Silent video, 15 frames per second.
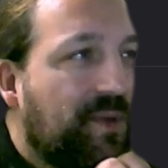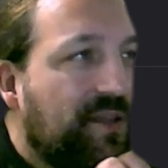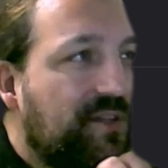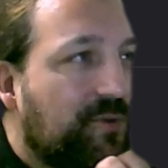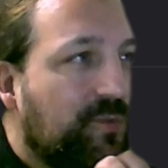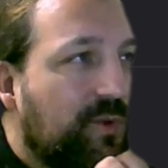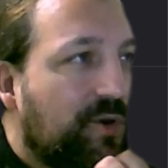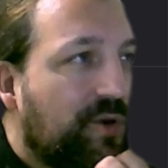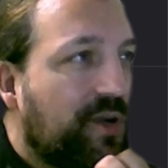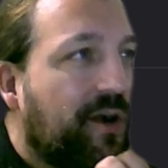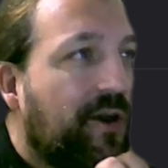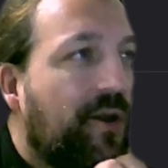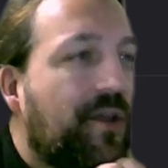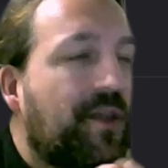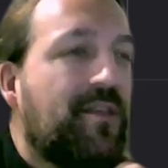that you're working
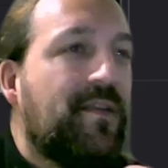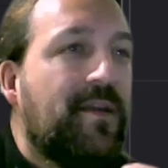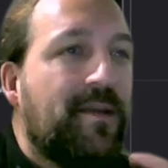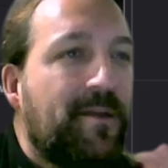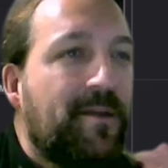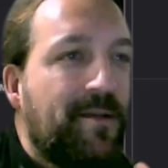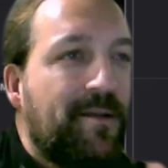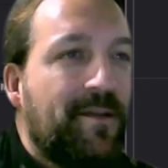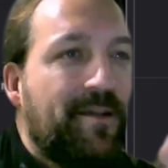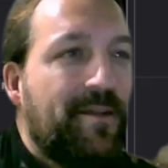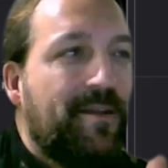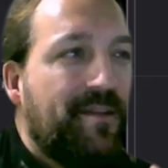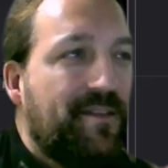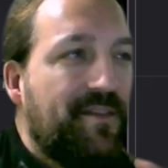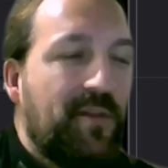on it,
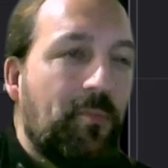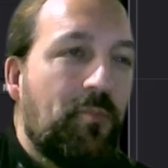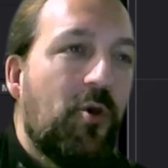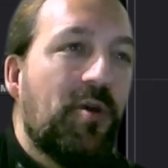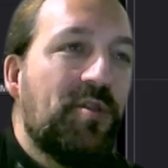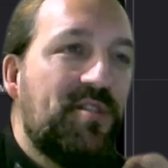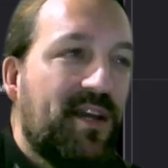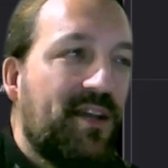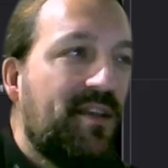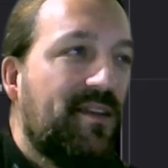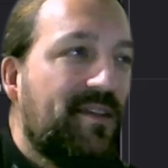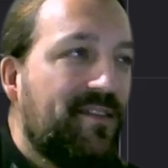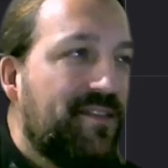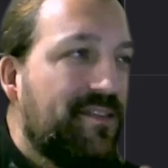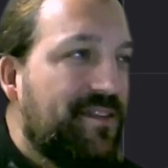the project
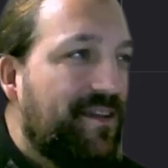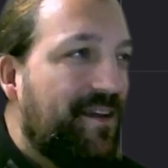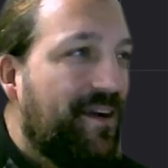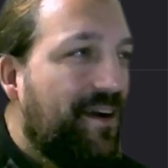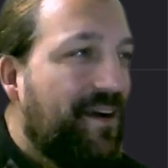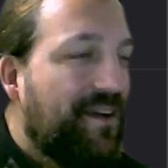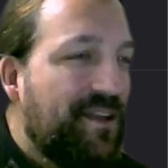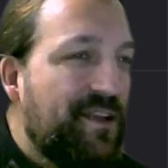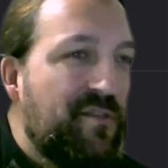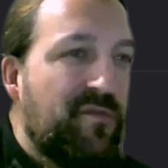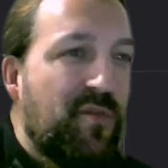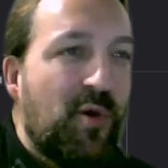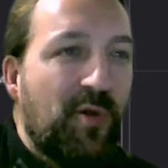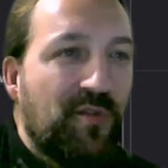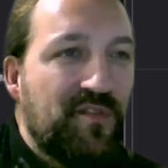
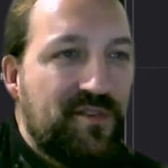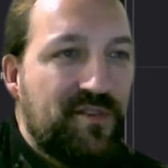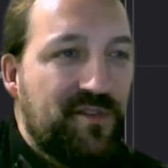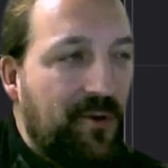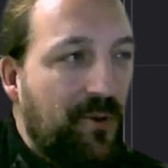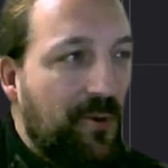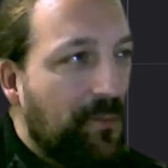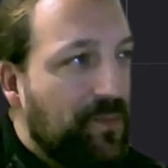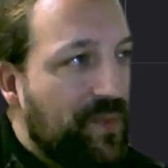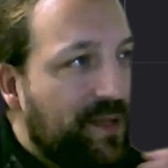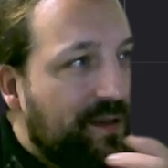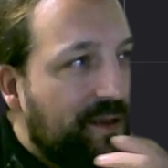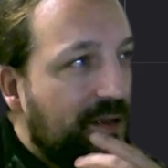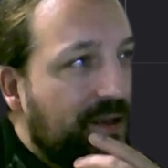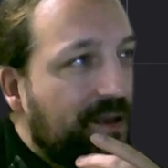evolves. So
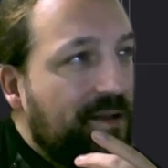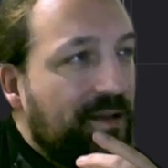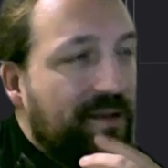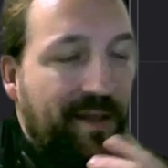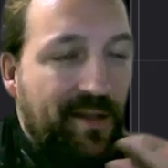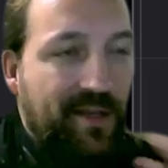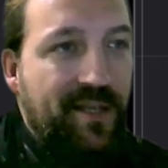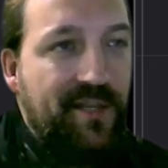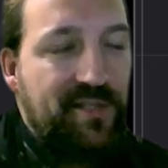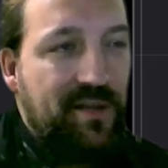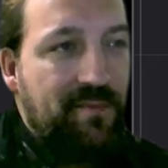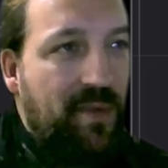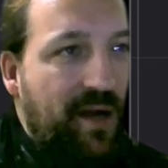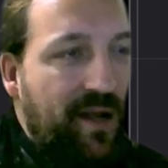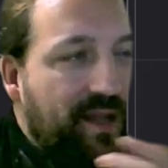at least
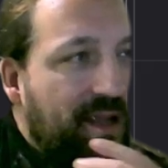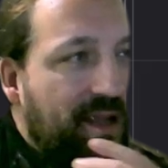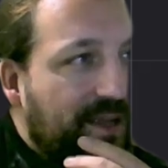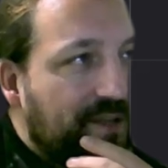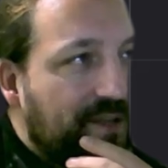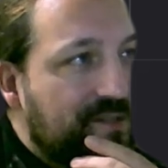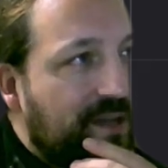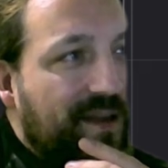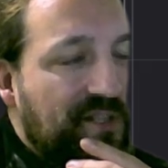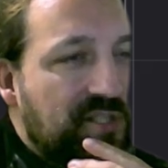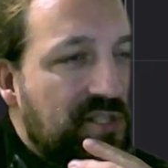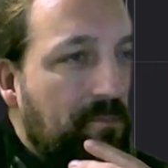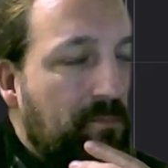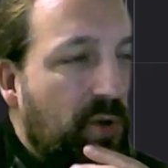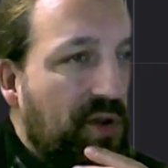in my case, at
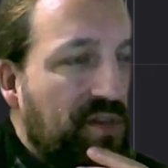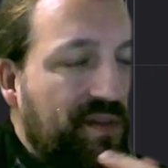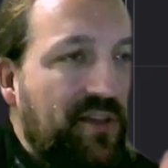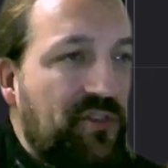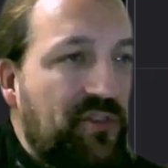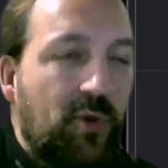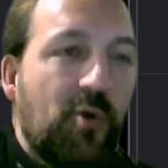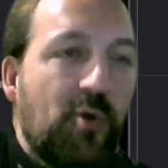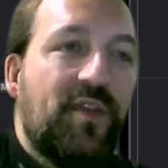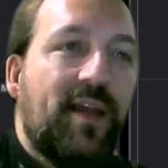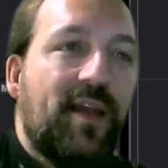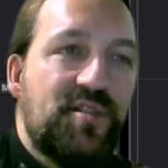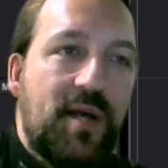some point I throw things